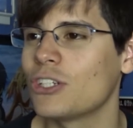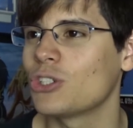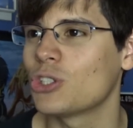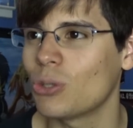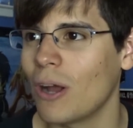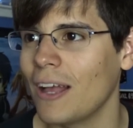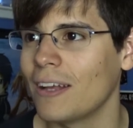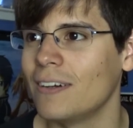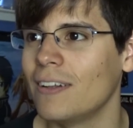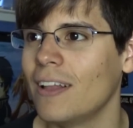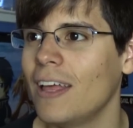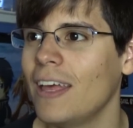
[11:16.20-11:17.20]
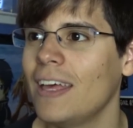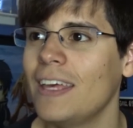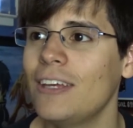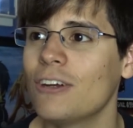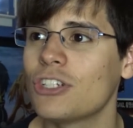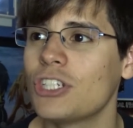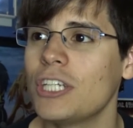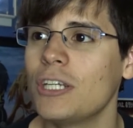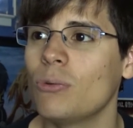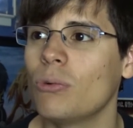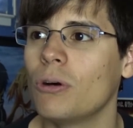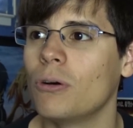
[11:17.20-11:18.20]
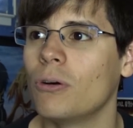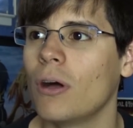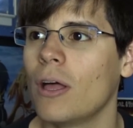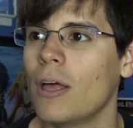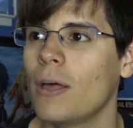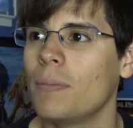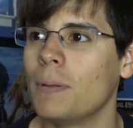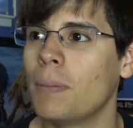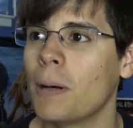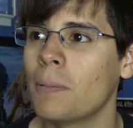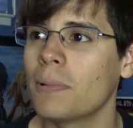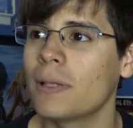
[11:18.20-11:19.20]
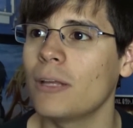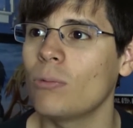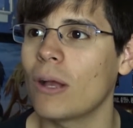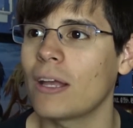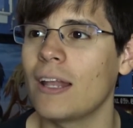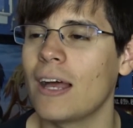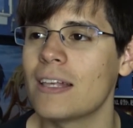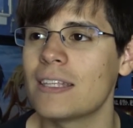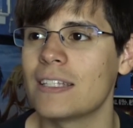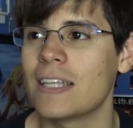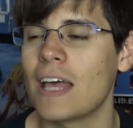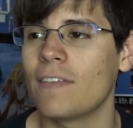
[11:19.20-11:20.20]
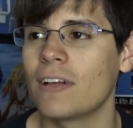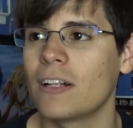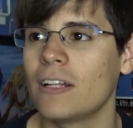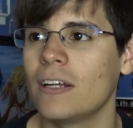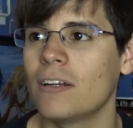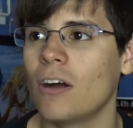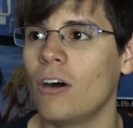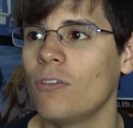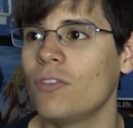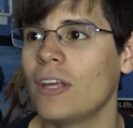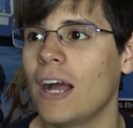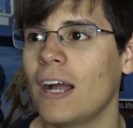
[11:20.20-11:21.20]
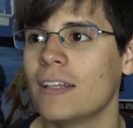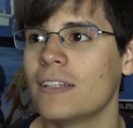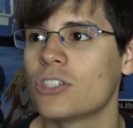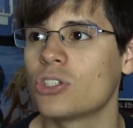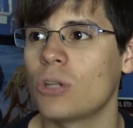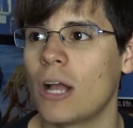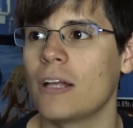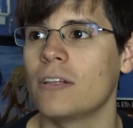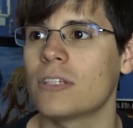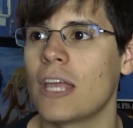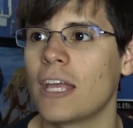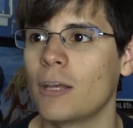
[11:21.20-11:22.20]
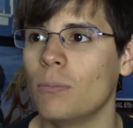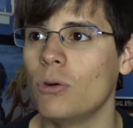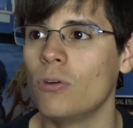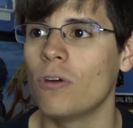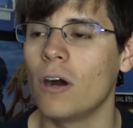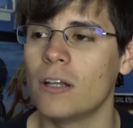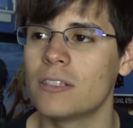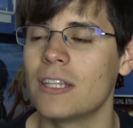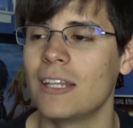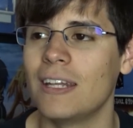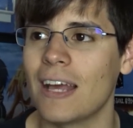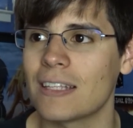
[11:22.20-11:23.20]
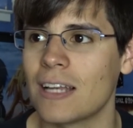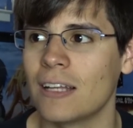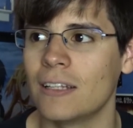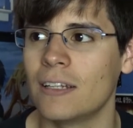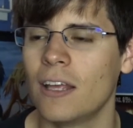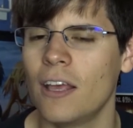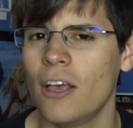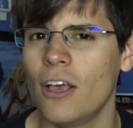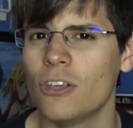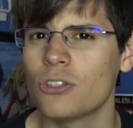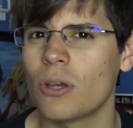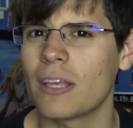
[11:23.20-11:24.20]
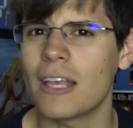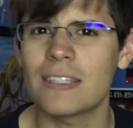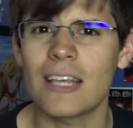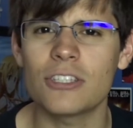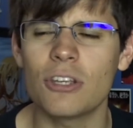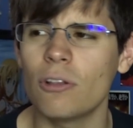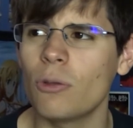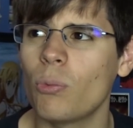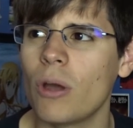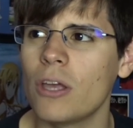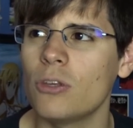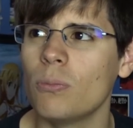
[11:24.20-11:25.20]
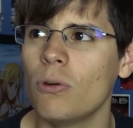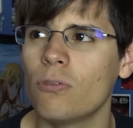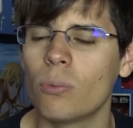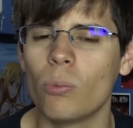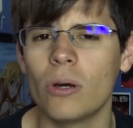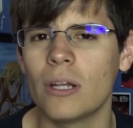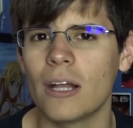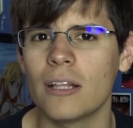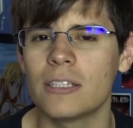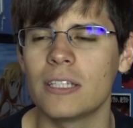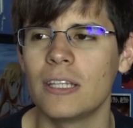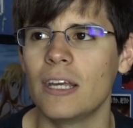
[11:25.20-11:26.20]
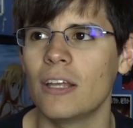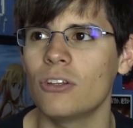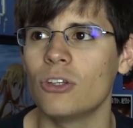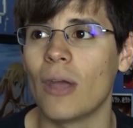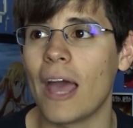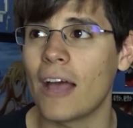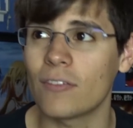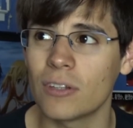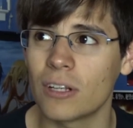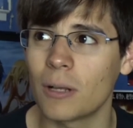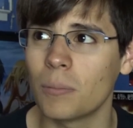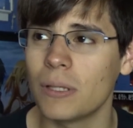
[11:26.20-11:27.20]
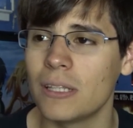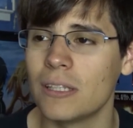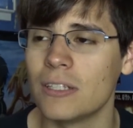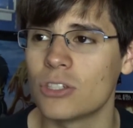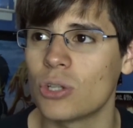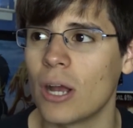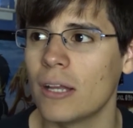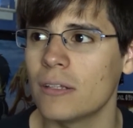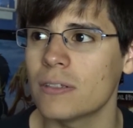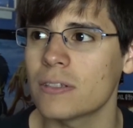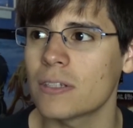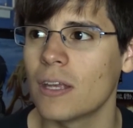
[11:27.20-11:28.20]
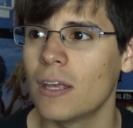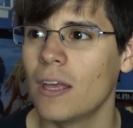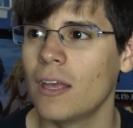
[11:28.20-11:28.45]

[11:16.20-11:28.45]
trial, he or she will be publicly recognized as having cleared all of the island's trials and can move on to the next island. So I guess that's the only way you move from one island to the other. You have to complete these trials.